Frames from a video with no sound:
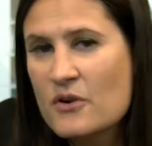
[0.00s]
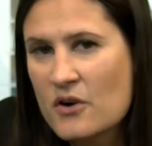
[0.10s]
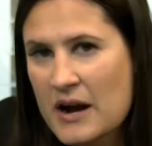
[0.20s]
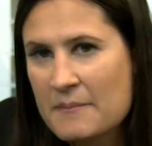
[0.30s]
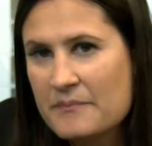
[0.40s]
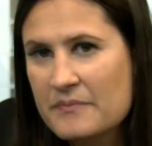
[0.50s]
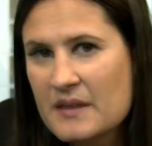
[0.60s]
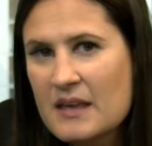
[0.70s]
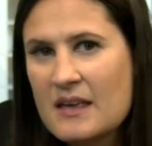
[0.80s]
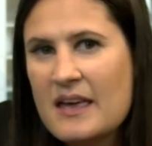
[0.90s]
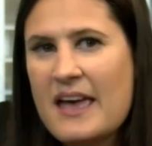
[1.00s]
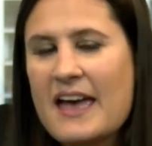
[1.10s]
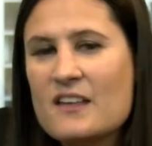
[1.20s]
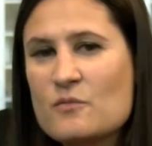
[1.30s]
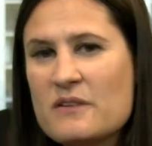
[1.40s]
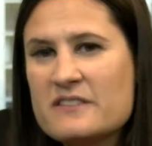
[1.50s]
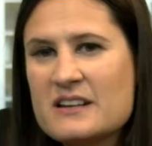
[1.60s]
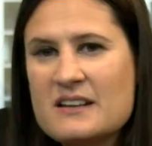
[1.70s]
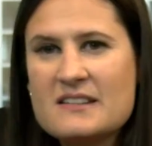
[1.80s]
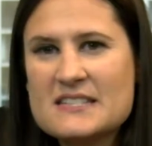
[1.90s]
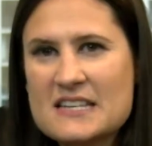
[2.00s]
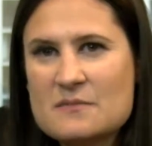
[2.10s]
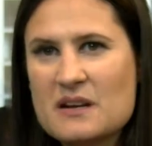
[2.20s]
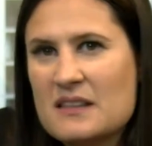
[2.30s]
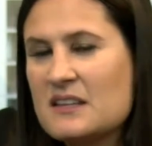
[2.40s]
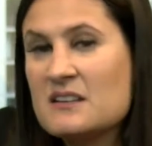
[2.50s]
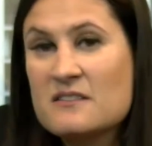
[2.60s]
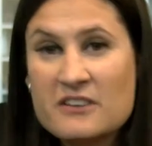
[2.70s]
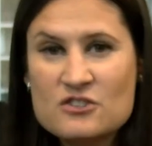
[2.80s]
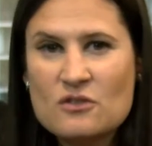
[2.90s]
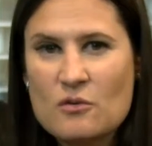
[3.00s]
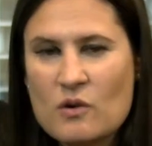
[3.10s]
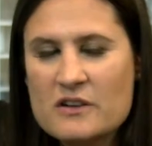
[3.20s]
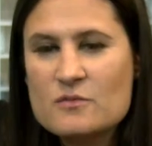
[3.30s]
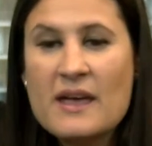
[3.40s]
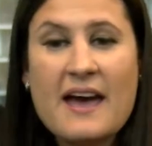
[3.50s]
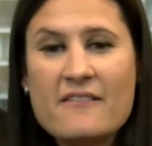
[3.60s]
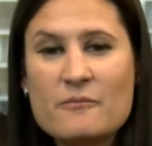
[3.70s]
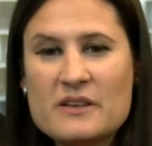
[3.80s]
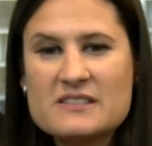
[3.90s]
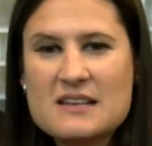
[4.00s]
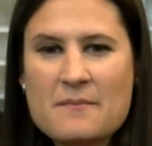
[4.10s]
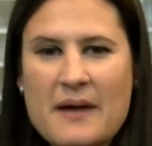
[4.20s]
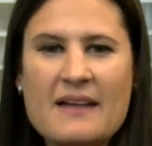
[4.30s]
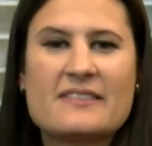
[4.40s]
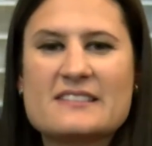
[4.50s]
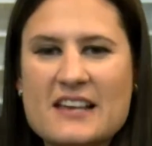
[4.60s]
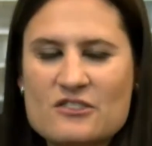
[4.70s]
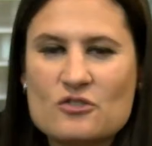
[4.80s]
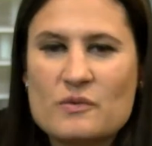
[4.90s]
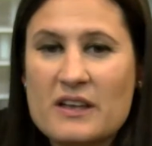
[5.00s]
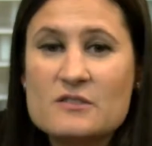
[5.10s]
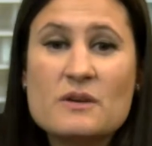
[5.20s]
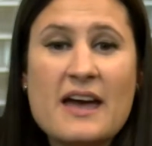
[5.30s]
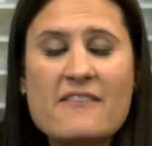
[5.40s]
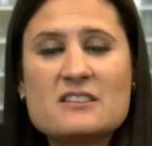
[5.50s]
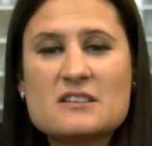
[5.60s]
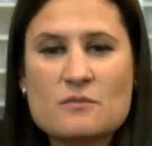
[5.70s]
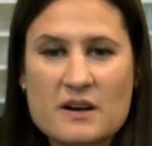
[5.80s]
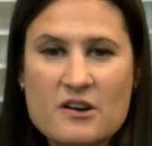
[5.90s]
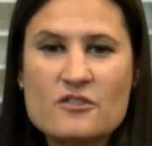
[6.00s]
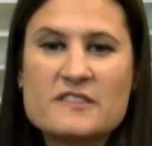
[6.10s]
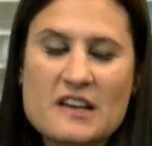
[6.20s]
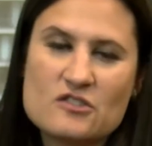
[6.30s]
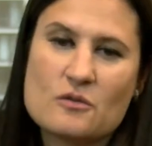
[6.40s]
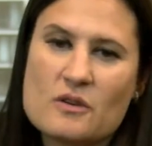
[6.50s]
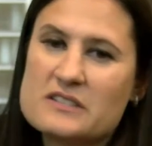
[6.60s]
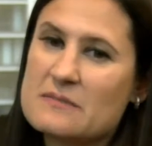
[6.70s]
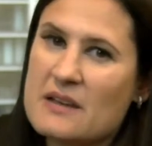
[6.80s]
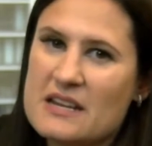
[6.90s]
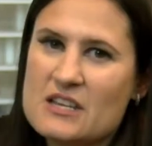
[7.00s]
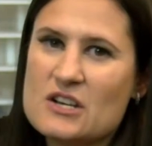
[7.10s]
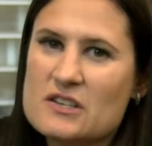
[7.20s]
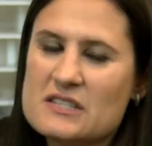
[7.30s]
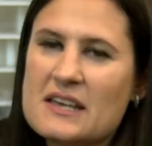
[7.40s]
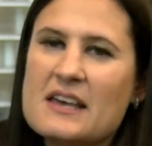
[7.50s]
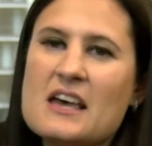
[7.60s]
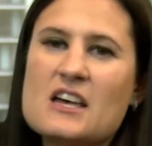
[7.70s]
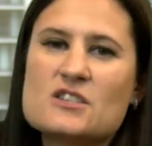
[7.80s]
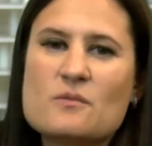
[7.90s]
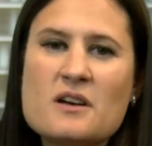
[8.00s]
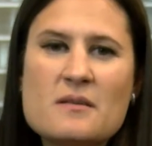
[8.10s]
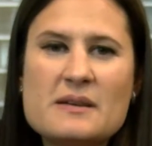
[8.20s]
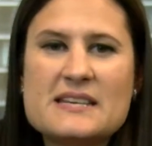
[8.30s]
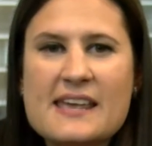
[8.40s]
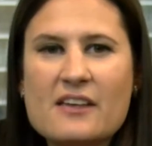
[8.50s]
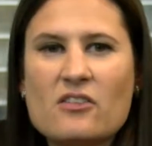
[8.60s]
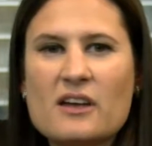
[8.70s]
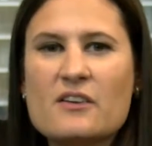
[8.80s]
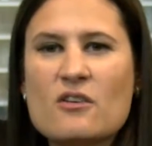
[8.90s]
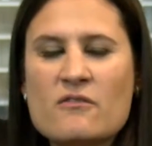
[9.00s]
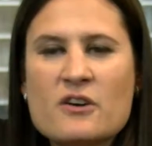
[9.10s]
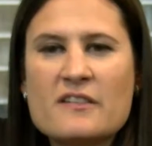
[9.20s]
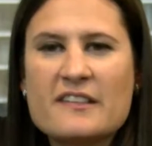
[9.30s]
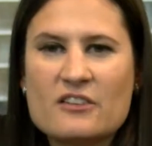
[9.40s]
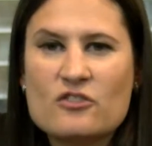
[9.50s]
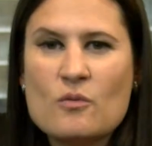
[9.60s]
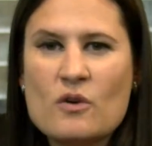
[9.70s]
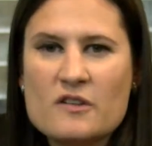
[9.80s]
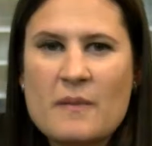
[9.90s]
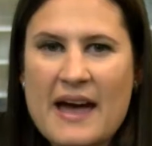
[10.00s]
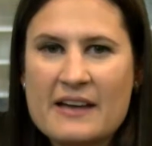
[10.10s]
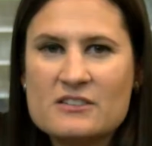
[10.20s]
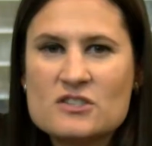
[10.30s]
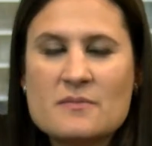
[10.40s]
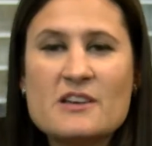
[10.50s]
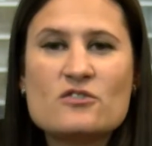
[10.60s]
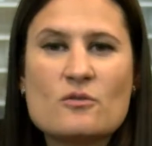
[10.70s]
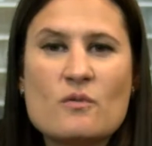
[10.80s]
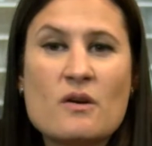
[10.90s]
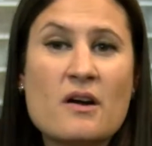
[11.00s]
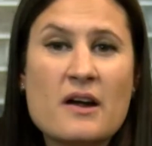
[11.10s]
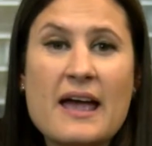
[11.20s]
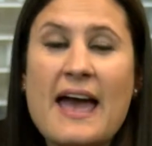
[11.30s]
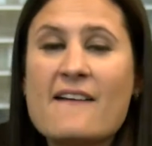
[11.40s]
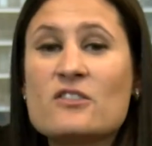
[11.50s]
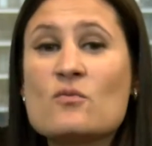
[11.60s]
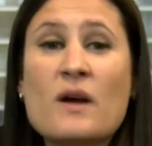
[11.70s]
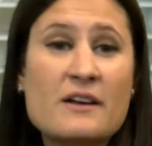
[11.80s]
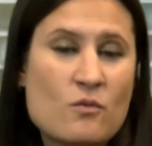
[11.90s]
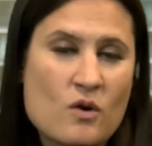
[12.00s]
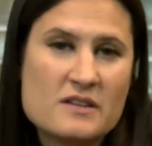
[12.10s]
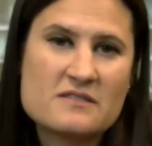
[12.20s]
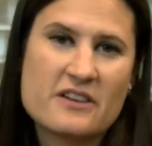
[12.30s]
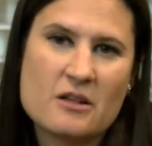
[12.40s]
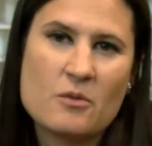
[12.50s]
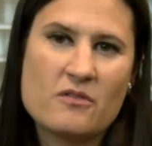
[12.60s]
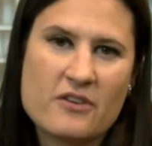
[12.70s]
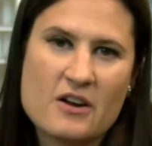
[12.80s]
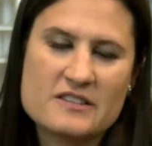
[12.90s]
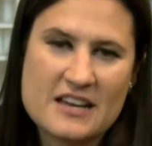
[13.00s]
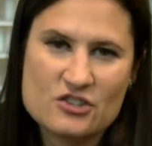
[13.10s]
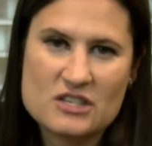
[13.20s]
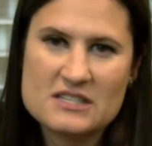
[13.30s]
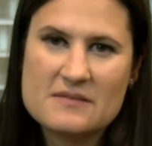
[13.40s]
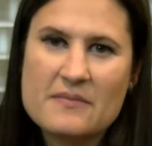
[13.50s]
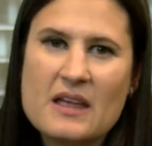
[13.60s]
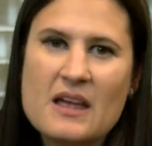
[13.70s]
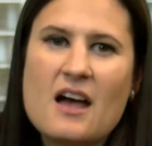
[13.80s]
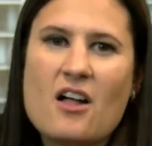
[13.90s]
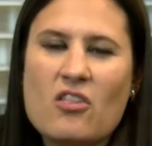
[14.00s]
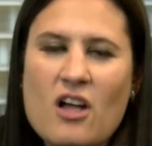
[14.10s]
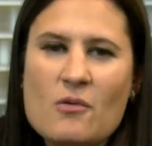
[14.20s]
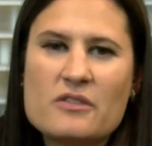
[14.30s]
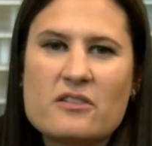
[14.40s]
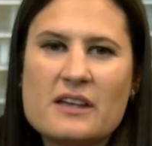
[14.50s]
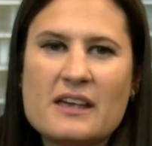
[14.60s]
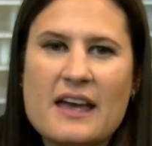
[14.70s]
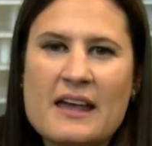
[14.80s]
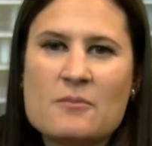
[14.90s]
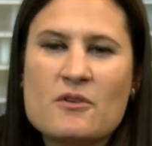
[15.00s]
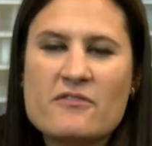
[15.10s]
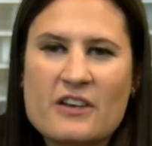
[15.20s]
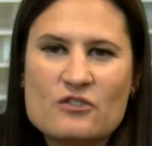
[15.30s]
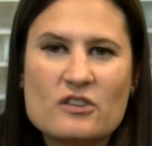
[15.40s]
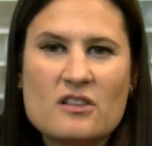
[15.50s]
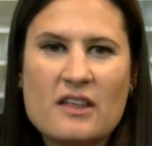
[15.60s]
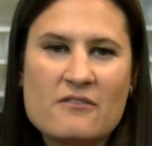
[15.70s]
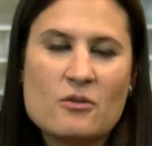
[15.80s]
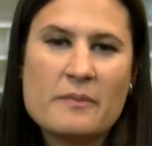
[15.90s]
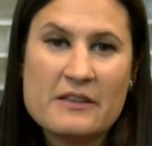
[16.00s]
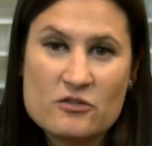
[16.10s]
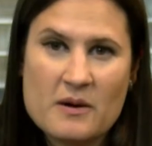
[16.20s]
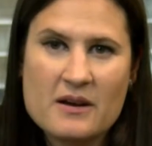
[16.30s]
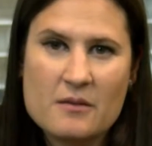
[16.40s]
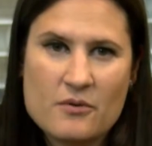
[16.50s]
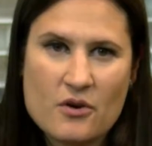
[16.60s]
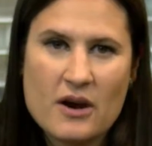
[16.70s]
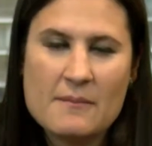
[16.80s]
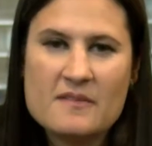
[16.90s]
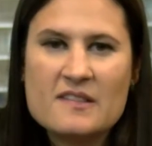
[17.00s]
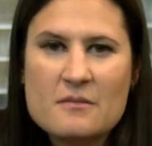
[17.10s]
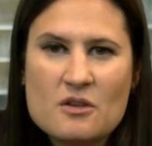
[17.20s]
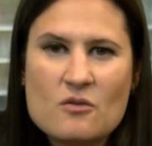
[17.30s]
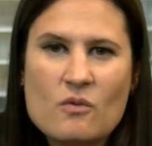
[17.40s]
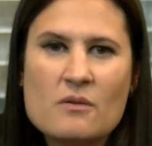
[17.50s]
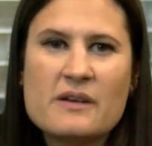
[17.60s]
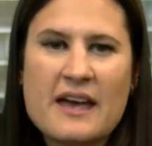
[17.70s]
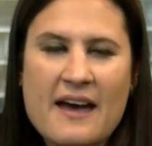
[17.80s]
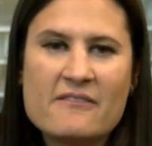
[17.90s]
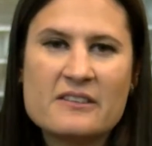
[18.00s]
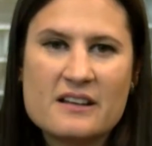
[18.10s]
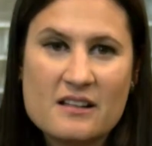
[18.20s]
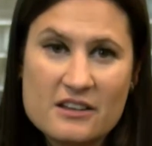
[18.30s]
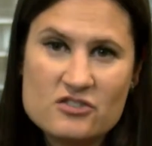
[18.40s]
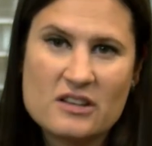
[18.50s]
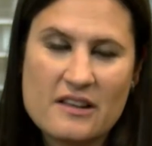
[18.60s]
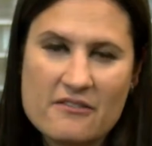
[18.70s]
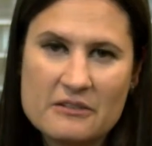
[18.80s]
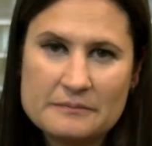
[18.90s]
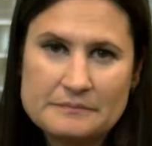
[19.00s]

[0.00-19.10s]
program. As we've done an assessment on the individual awards, we stepped back this last year and realized we haven't done one on our section awards in many years. So we're going to be taking a look at our overall section awards package to make sure we have the right awards available for our sections, along with looking at a professional level benchmarking program, similar to what we have on the collegiate level.